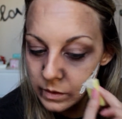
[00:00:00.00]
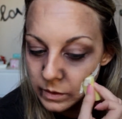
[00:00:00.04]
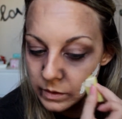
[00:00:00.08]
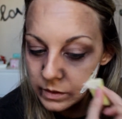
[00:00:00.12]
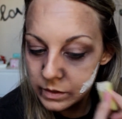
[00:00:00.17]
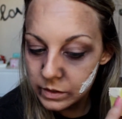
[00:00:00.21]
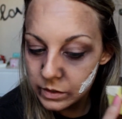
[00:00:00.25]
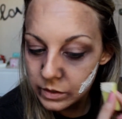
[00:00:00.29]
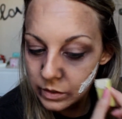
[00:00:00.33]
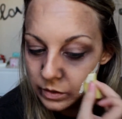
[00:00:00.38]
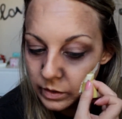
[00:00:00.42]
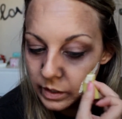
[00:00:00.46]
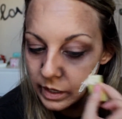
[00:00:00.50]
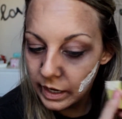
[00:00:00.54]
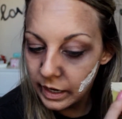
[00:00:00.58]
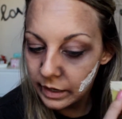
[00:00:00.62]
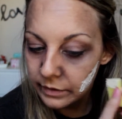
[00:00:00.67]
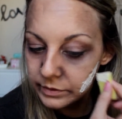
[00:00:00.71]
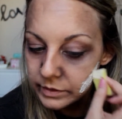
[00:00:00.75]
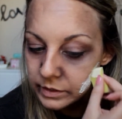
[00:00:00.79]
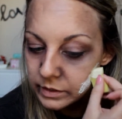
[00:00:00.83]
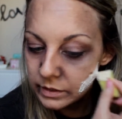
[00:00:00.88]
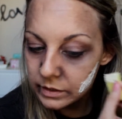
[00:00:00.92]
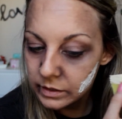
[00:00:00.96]
So
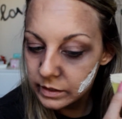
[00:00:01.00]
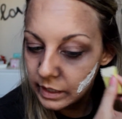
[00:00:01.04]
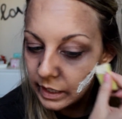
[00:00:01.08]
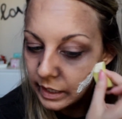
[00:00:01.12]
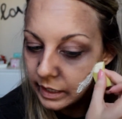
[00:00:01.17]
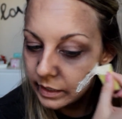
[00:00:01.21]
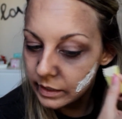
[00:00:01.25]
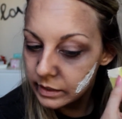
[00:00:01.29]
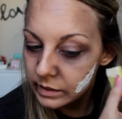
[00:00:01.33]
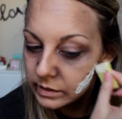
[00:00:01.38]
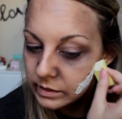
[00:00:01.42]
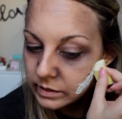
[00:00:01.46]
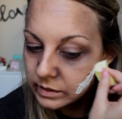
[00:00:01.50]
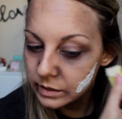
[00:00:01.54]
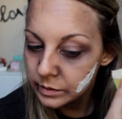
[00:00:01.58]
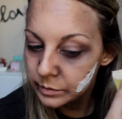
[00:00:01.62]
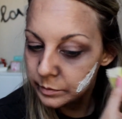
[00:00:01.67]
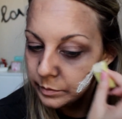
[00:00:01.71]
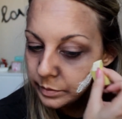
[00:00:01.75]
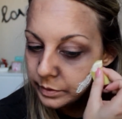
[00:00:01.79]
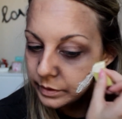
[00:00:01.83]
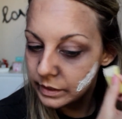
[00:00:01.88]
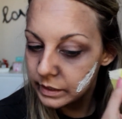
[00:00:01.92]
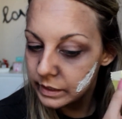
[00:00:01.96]
after that is
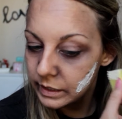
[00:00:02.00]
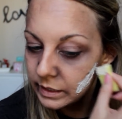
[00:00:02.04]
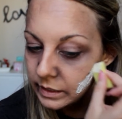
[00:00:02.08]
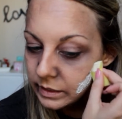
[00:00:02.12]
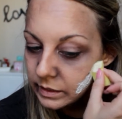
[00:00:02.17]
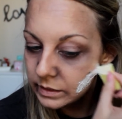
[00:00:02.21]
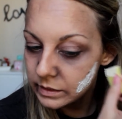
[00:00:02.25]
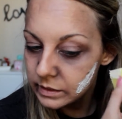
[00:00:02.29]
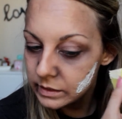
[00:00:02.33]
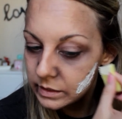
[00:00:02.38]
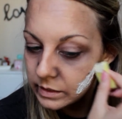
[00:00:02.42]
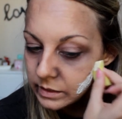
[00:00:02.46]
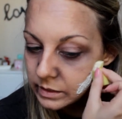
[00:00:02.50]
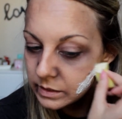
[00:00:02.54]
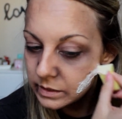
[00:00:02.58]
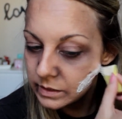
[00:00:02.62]
complete,